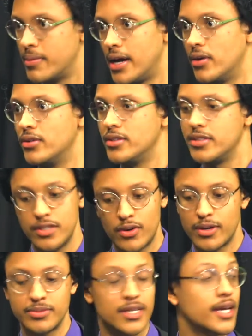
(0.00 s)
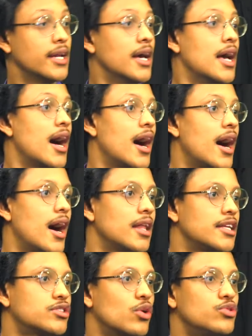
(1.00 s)
about. You know what I'm saying?
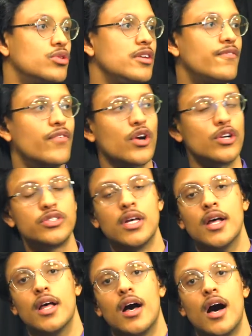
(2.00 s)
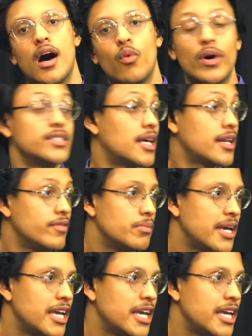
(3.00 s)
Let's go to the first, what does that even